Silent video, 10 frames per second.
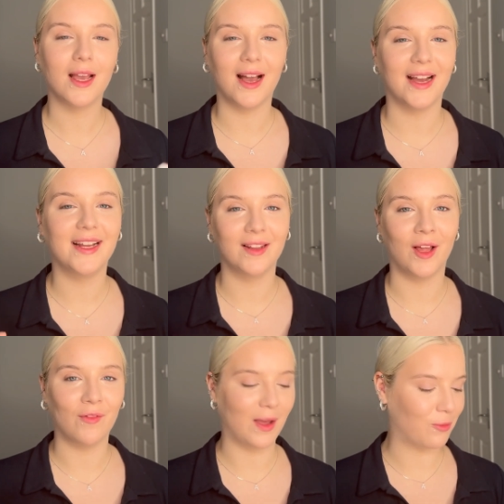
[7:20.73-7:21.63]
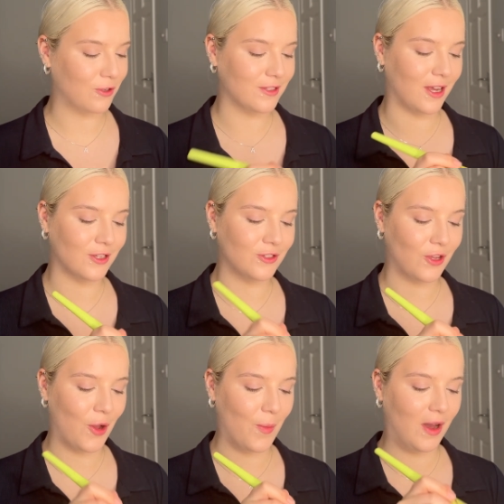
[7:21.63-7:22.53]
I love that bronzer
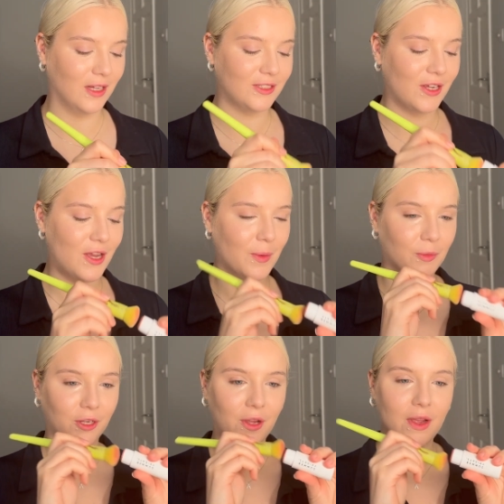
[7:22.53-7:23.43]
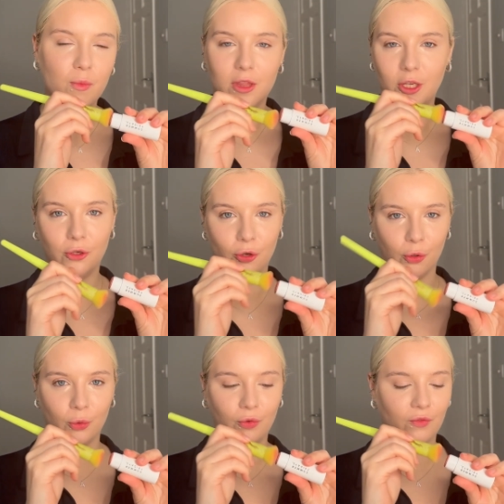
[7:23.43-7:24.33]
so much. I'm gonna go in with a
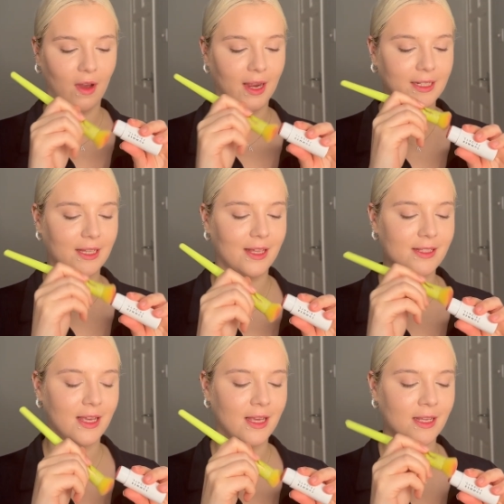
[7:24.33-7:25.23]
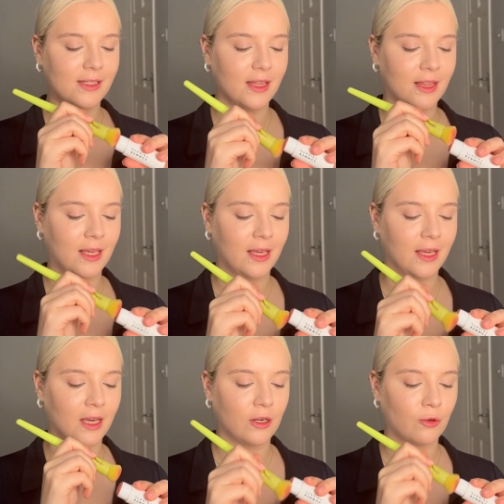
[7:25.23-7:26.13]
new find. This is
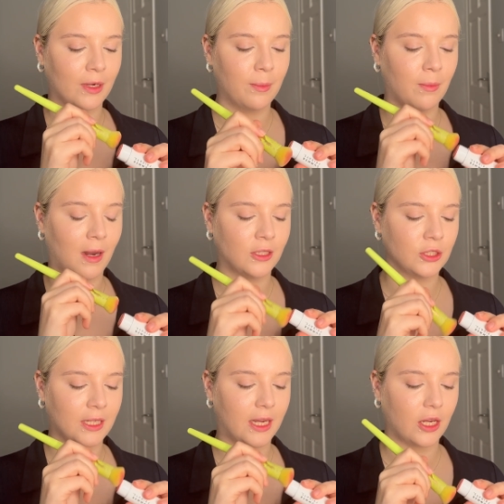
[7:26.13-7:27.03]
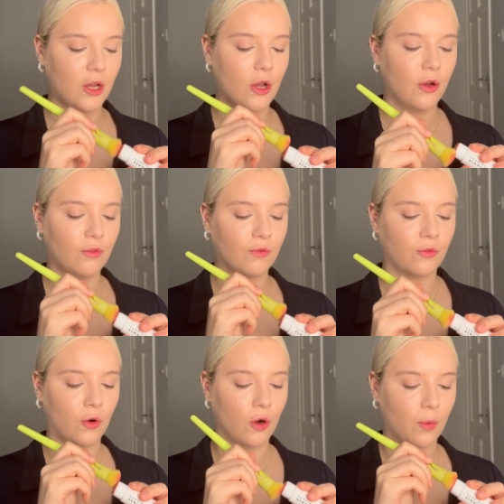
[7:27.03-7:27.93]
the Cream Blush Stick
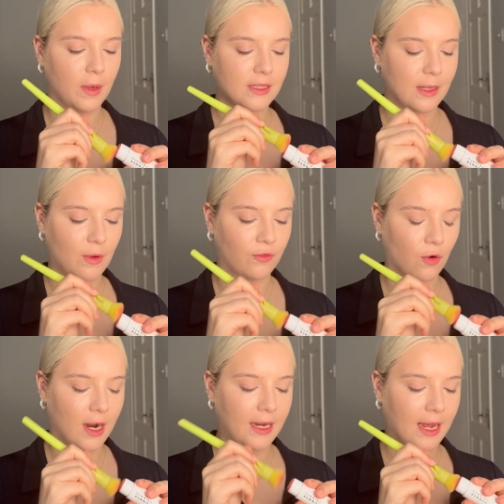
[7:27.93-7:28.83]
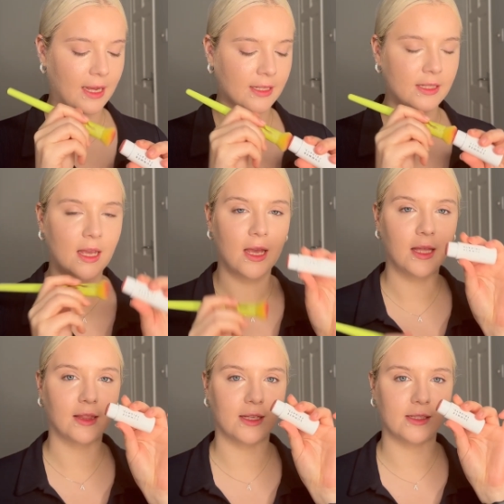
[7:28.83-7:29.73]
from Summer Fridays.
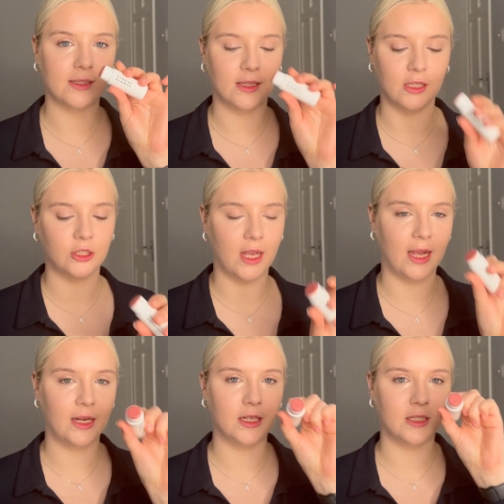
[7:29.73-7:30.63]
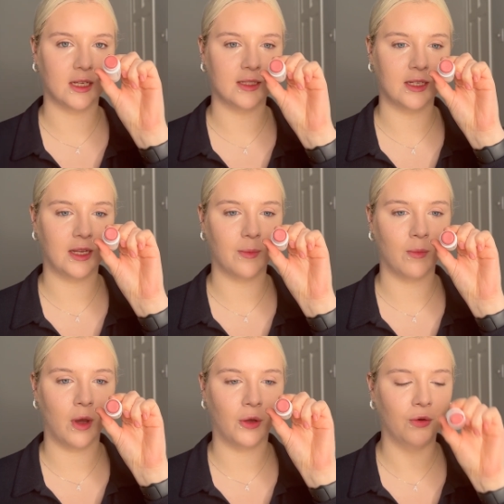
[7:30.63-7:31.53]
This is in the shade Dusty
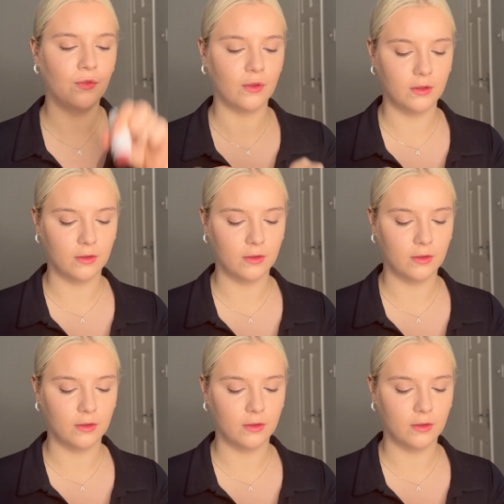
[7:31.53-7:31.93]
Mauve.